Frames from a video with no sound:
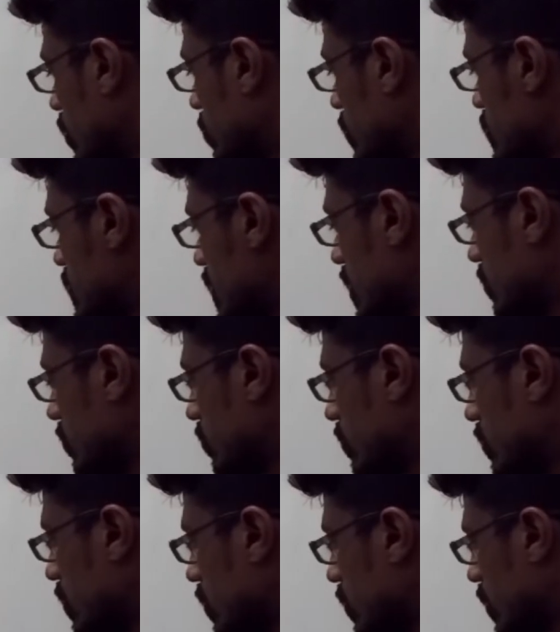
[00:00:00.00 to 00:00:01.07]
represent,
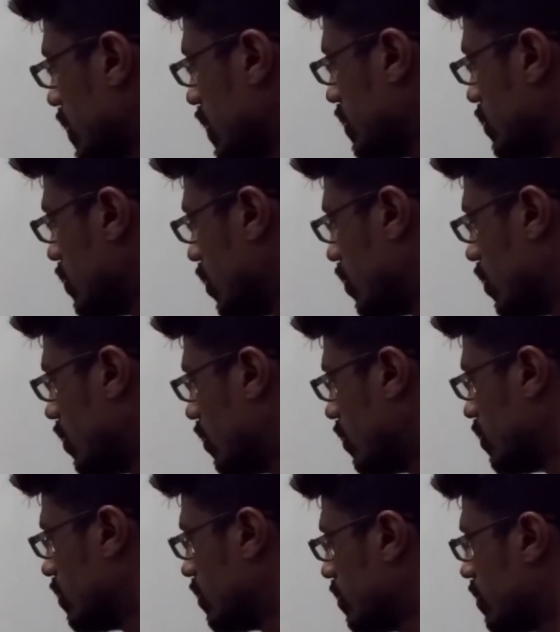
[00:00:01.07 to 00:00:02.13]
okay, your
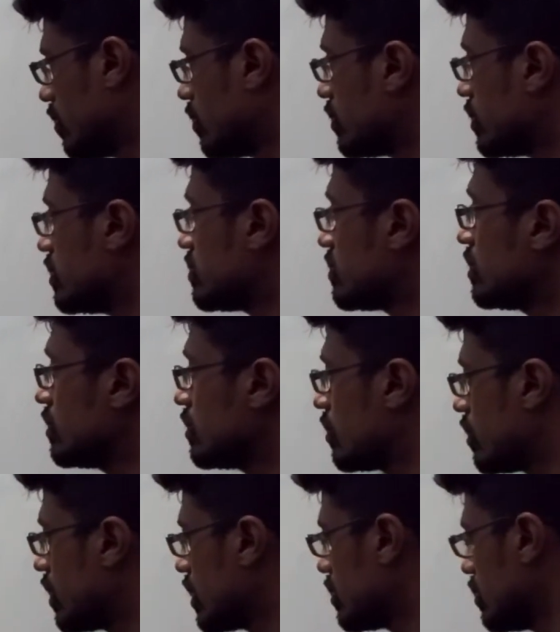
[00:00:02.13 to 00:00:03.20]

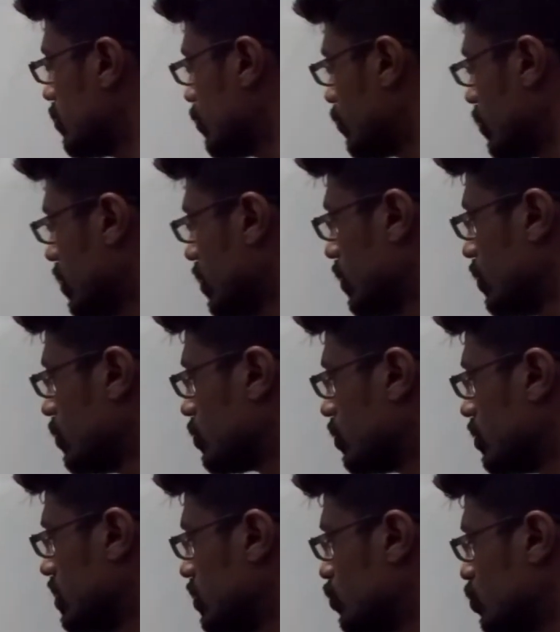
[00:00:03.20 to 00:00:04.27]
negative. So
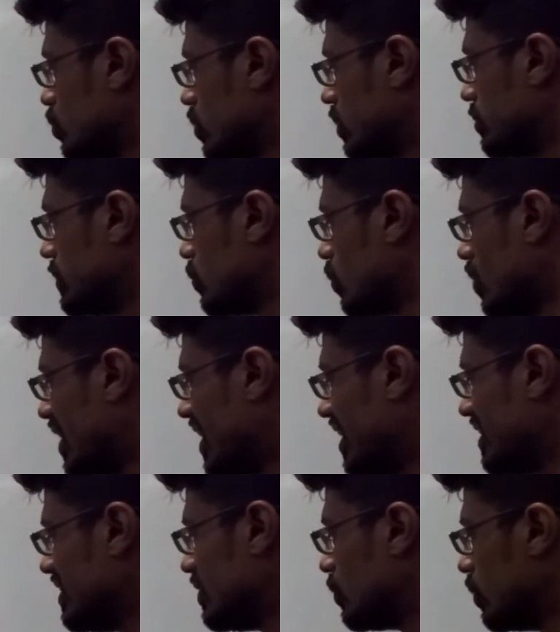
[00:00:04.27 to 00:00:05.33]
this will be
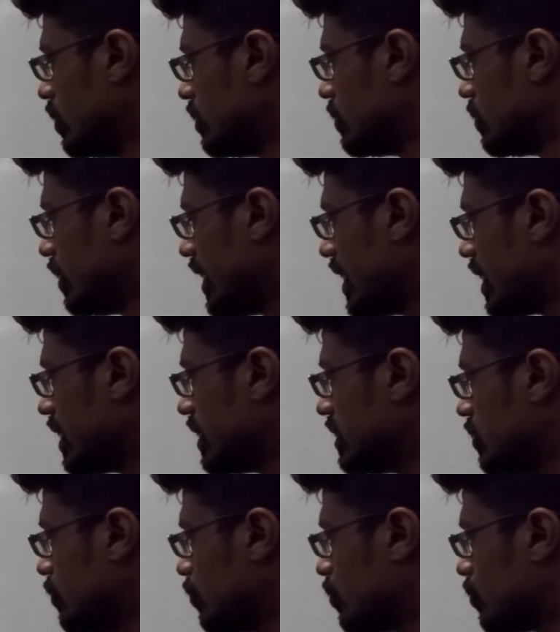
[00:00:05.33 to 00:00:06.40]
y equal to
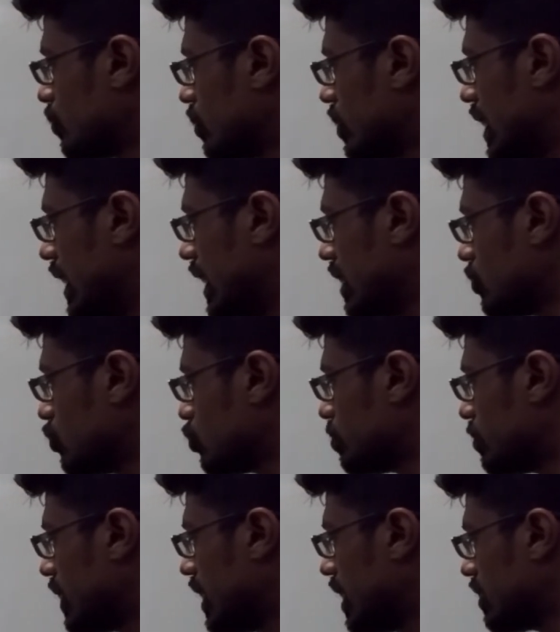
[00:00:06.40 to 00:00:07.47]
negative x
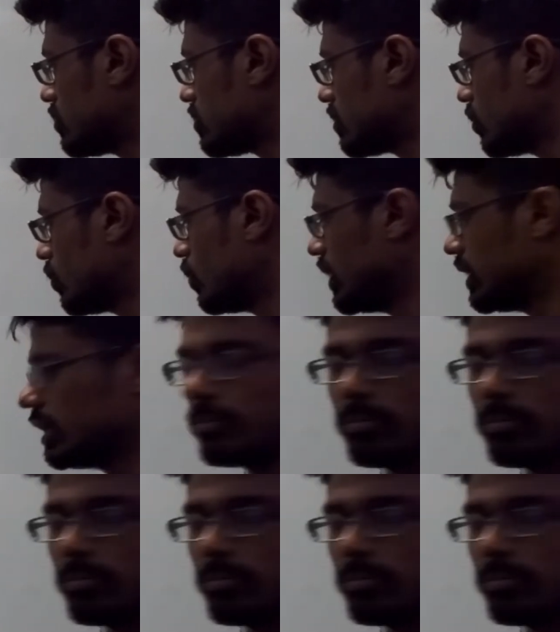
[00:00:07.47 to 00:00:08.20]
plus 1.